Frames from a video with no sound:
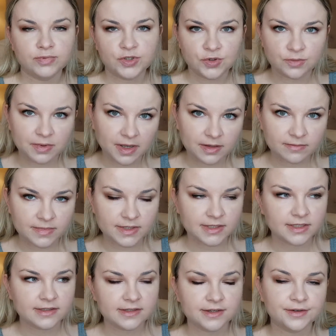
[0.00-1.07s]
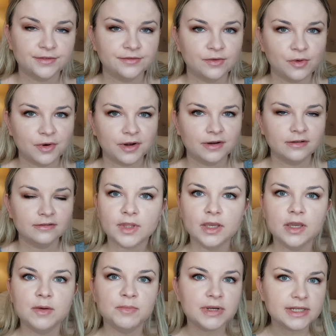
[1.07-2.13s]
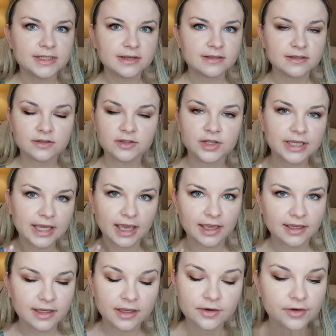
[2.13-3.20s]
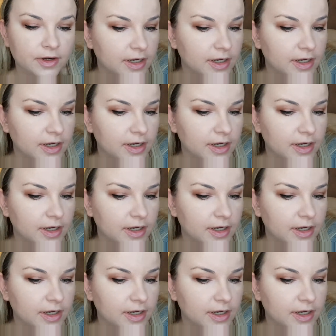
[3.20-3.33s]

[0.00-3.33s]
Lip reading: 2 pumps instead of 4, but it doesn't look cakey or